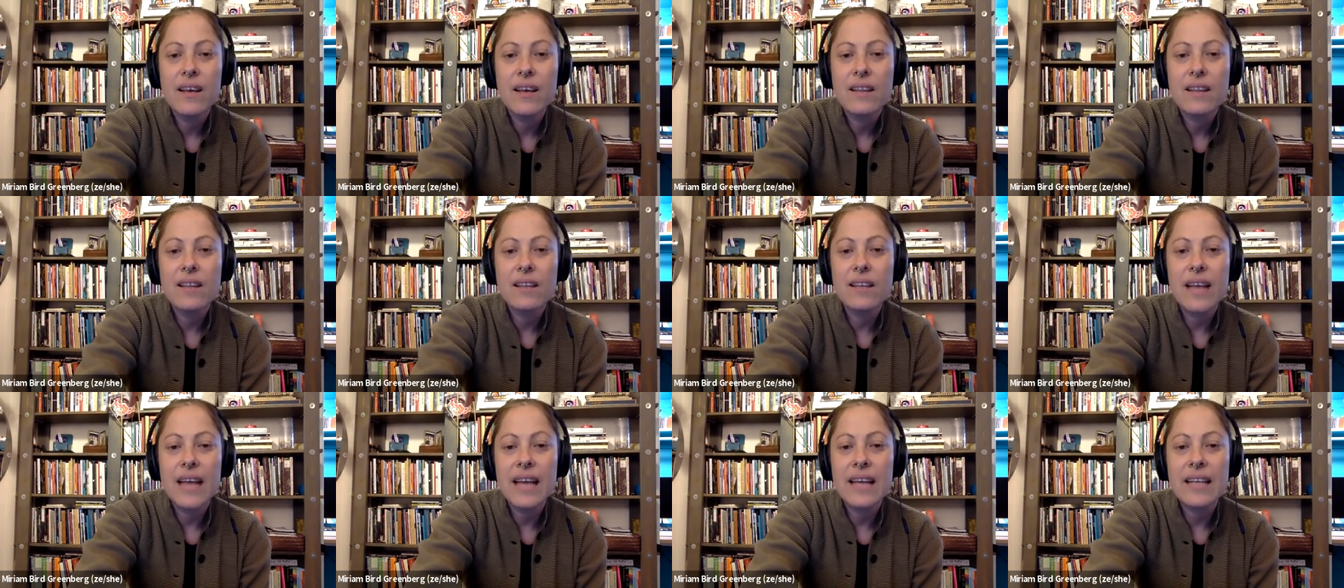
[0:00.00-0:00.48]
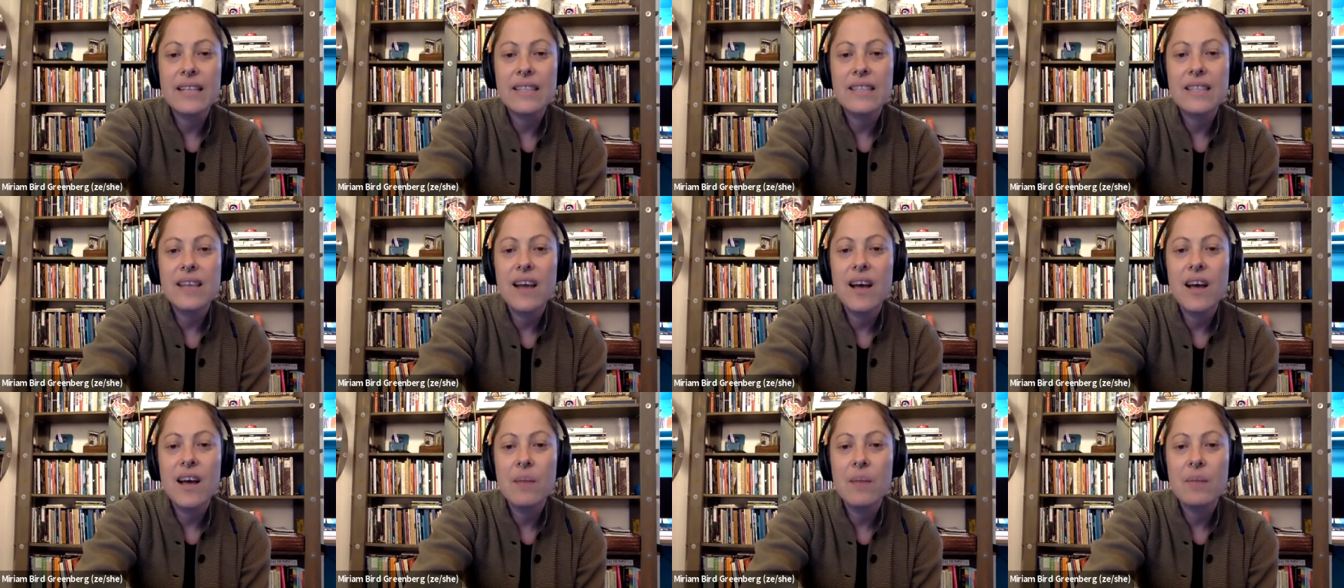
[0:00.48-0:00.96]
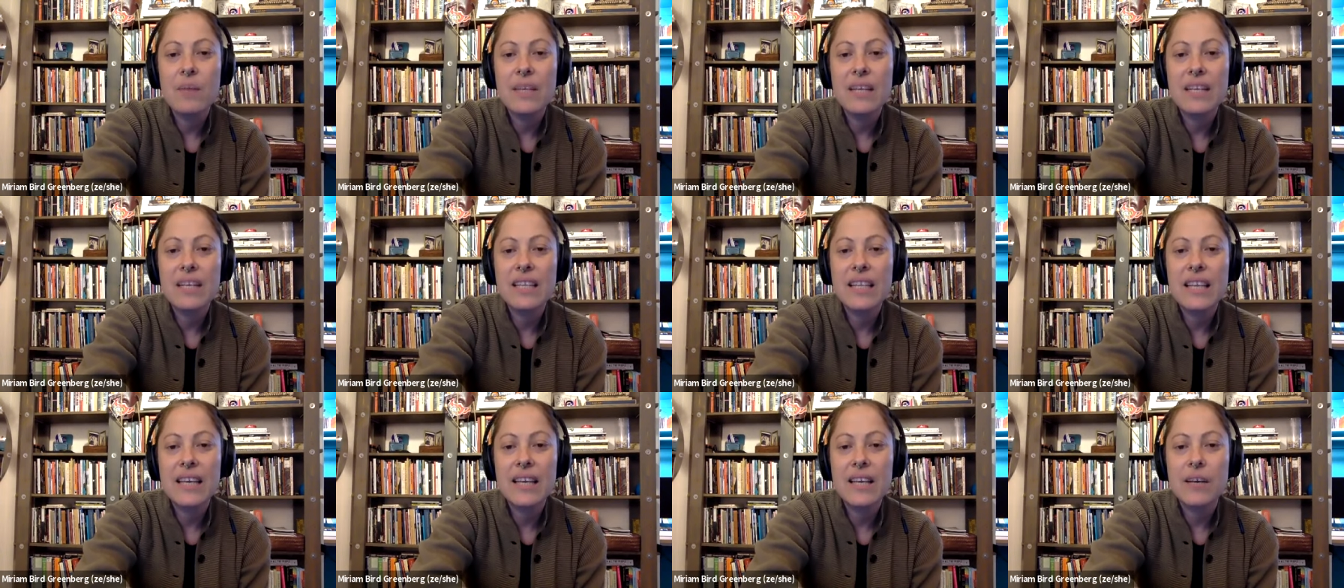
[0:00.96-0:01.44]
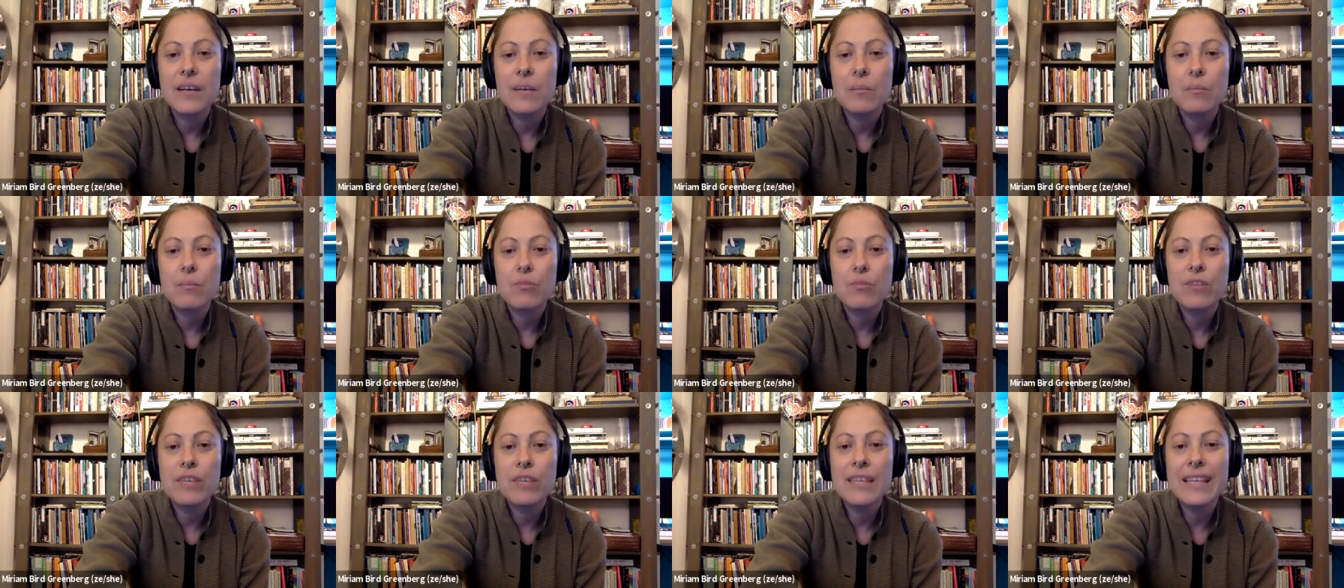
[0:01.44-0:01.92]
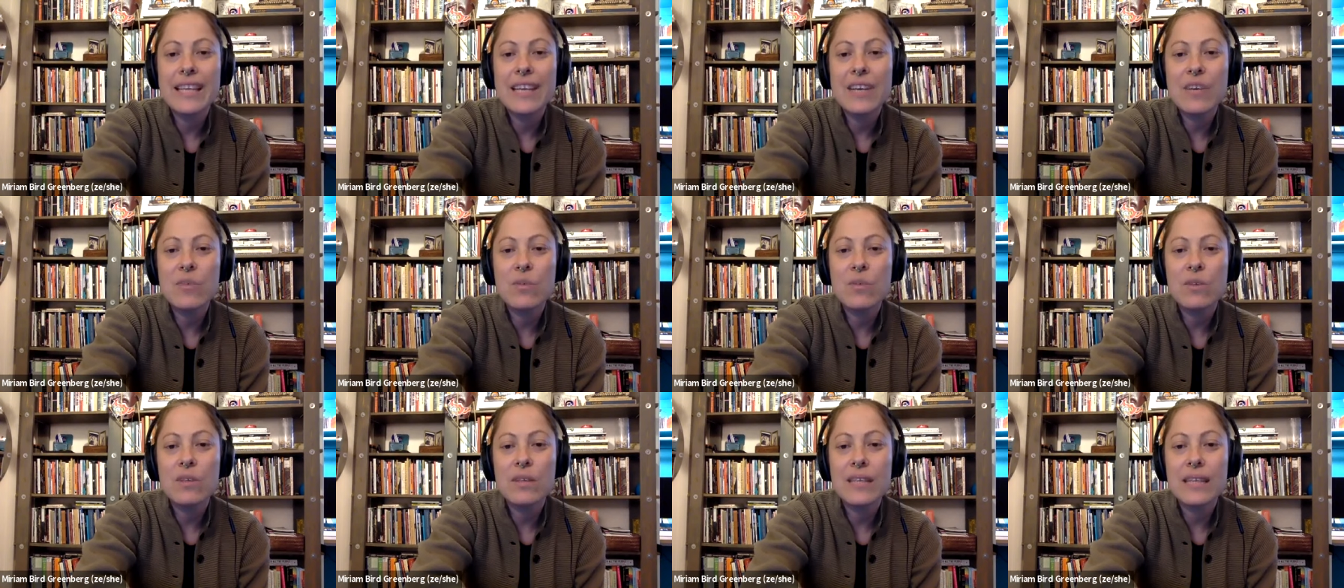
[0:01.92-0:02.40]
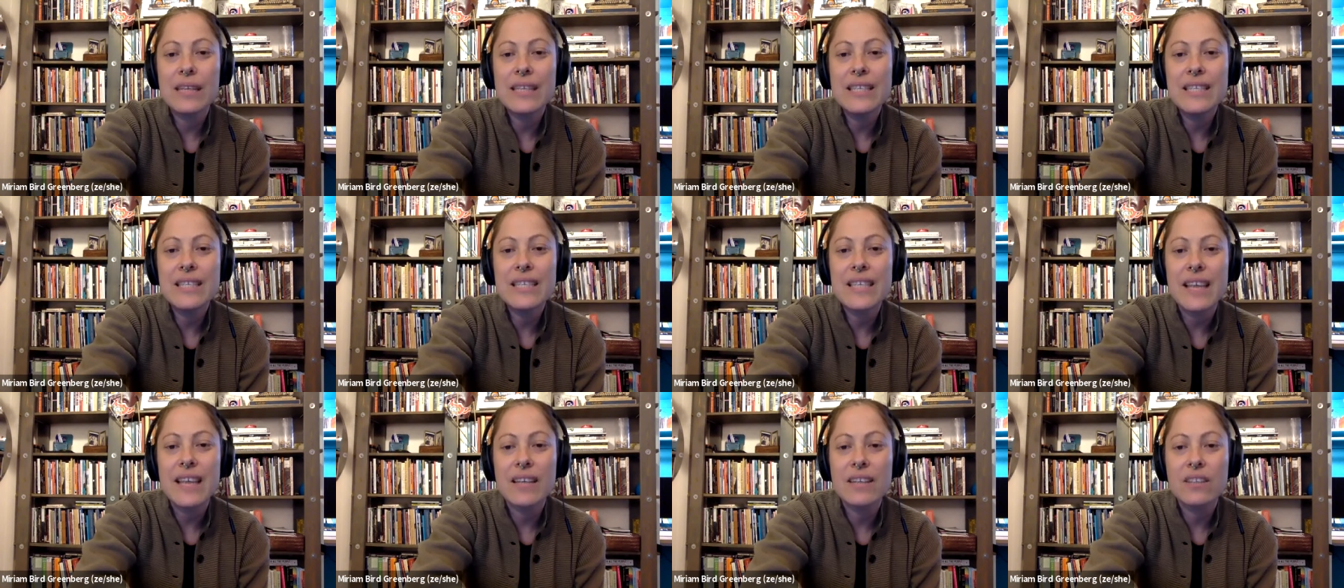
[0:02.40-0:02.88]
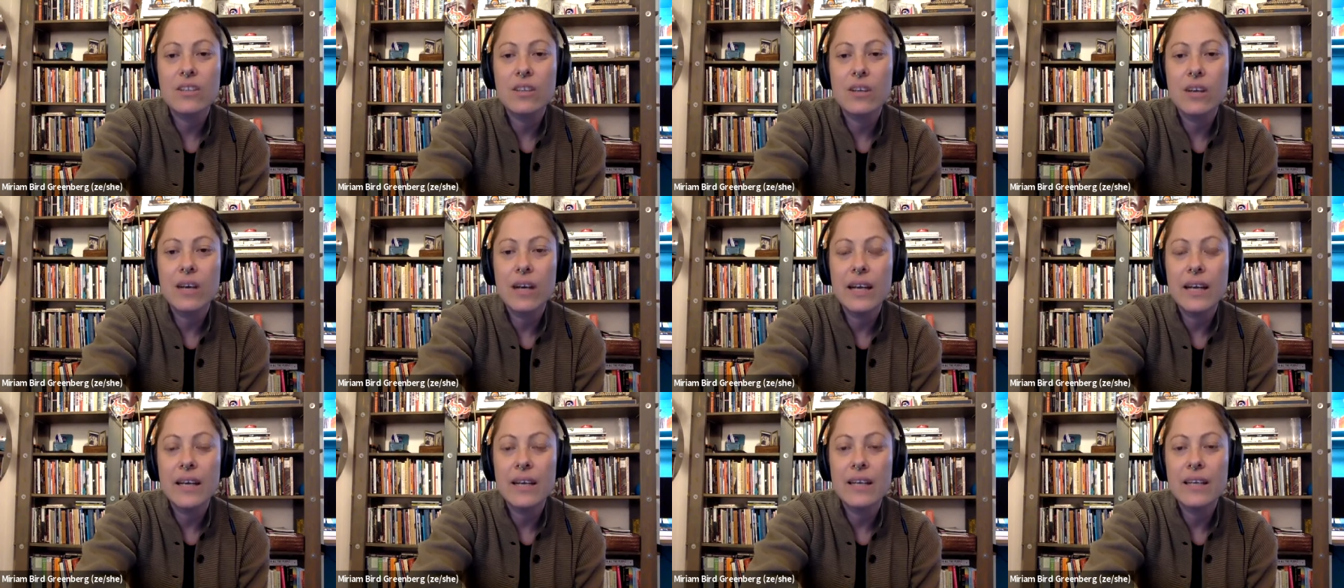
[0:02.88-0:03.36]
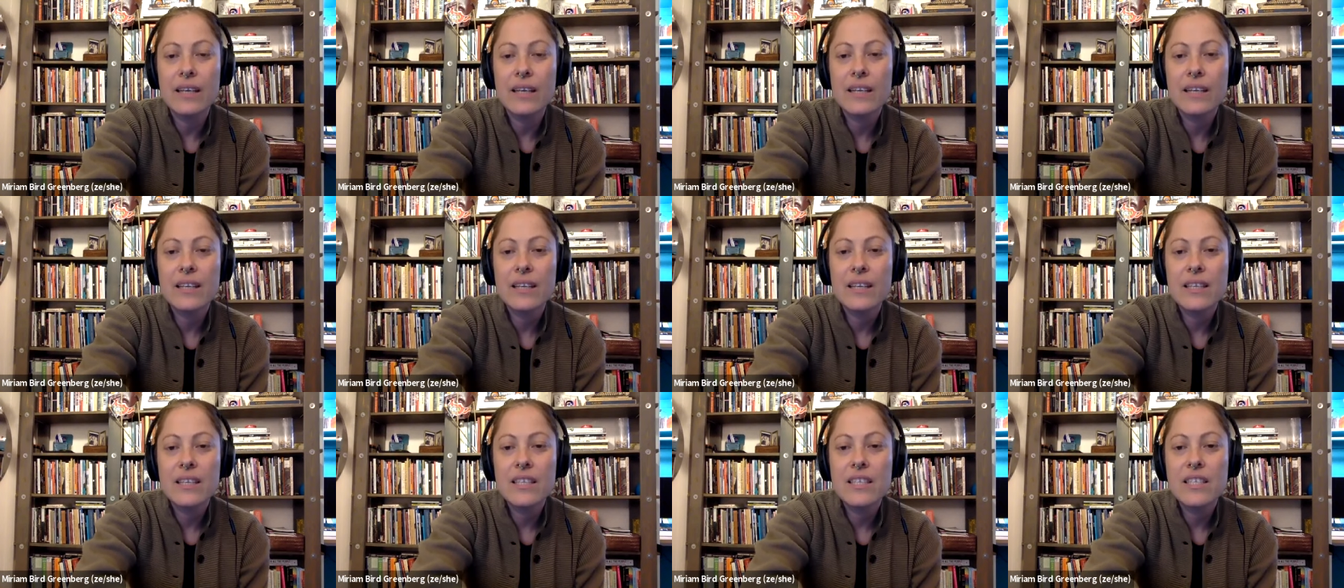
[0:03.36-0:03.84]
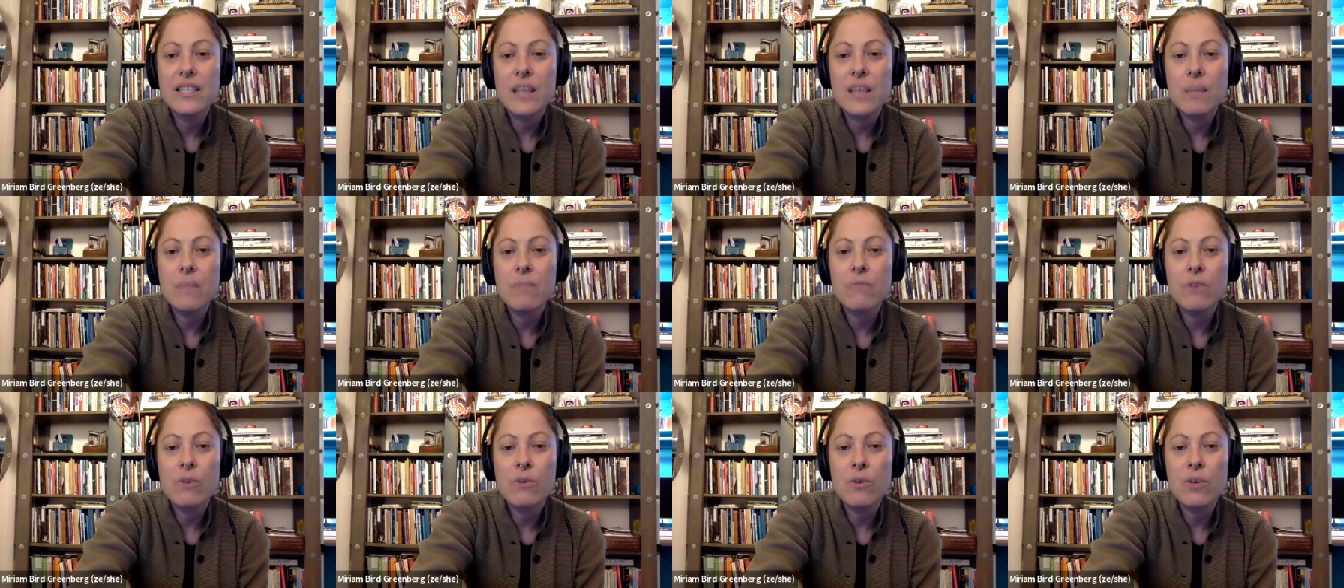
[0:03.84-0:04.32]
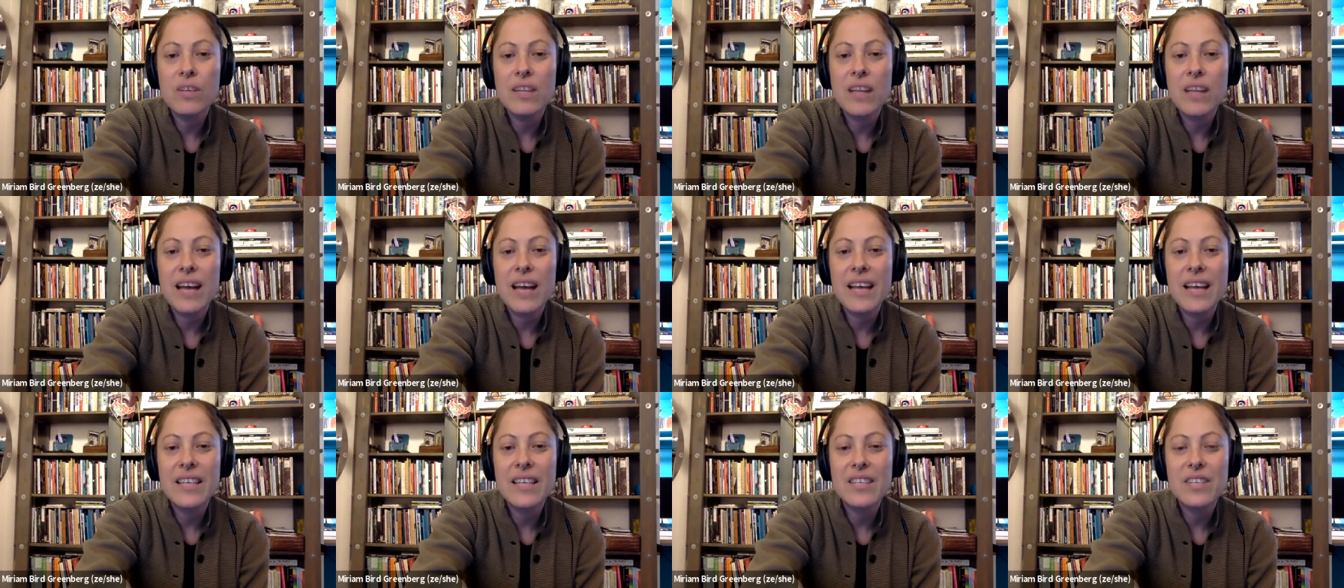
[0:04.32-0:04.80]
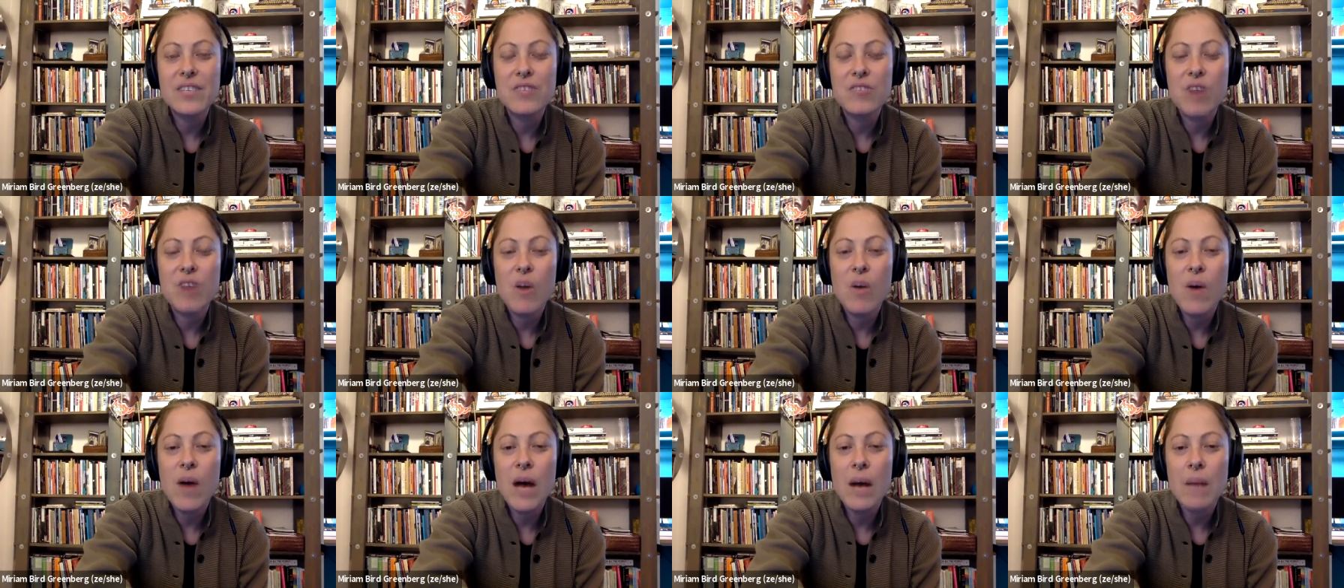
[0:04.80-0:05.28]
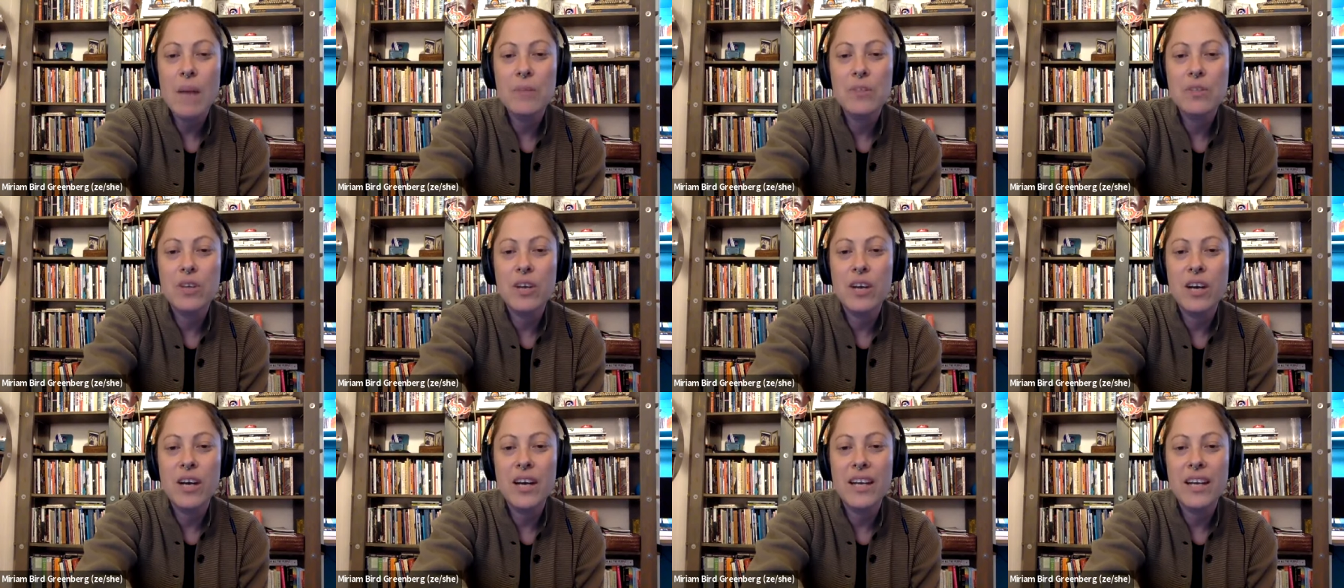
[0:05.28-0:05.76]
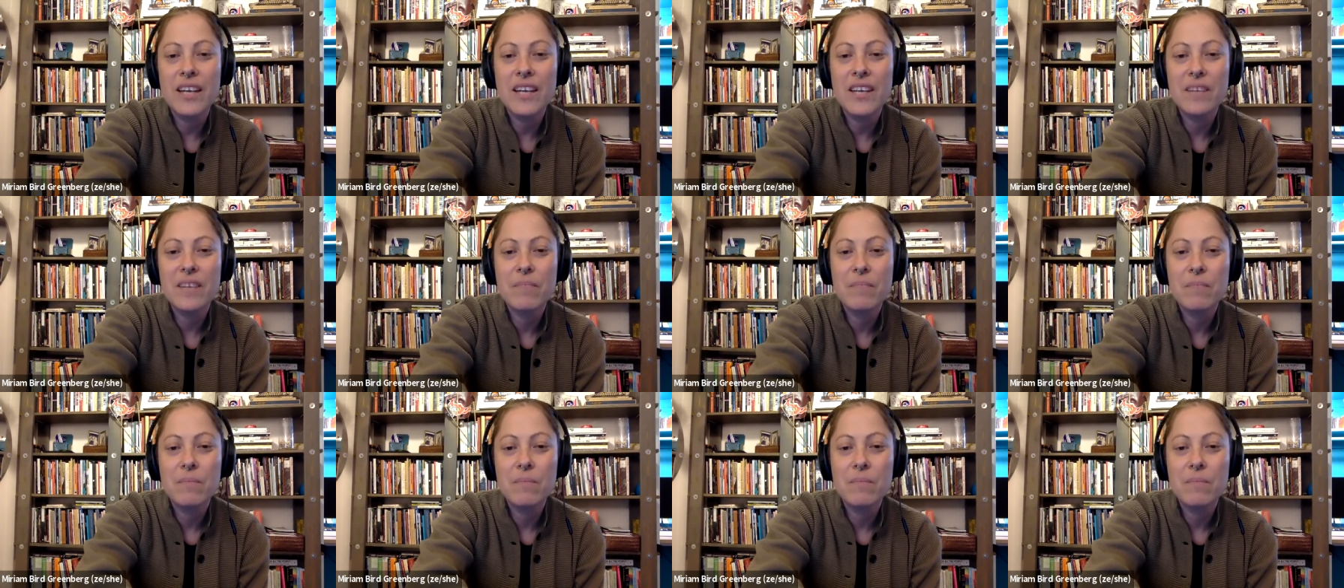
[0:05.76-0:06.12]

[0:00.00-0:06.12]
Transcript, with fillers: The lights hum and click prelingual insect dawn, subvocalized grow op dawn,